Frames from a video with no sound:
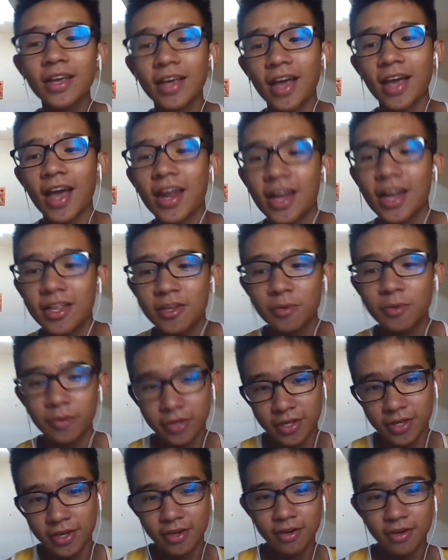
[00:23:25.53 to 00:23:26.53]
and then you would
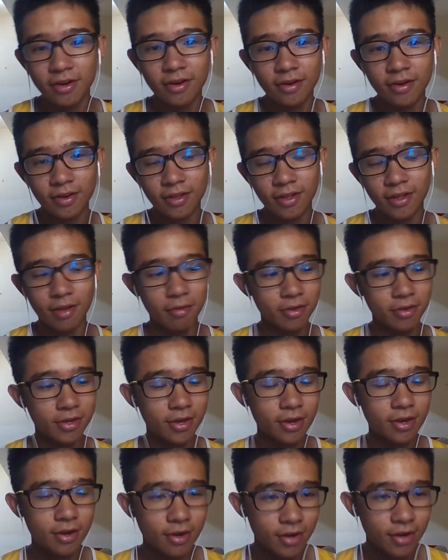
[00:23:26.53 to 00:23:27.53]

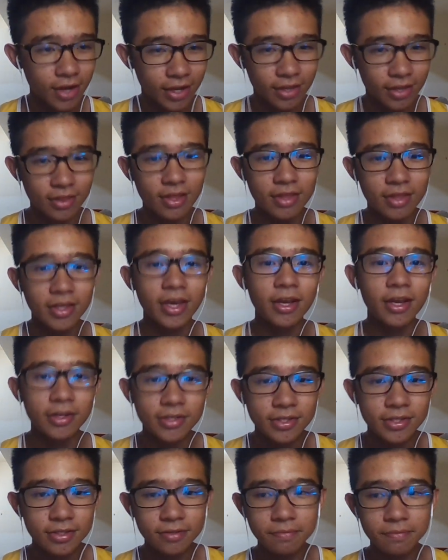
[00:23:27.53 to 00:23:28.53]
hear like nothing
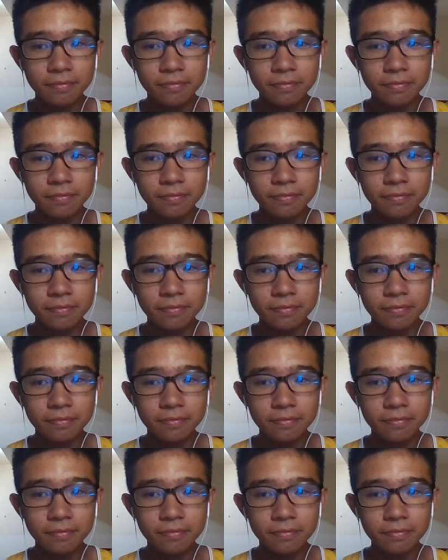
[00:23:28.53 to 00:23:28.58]
else,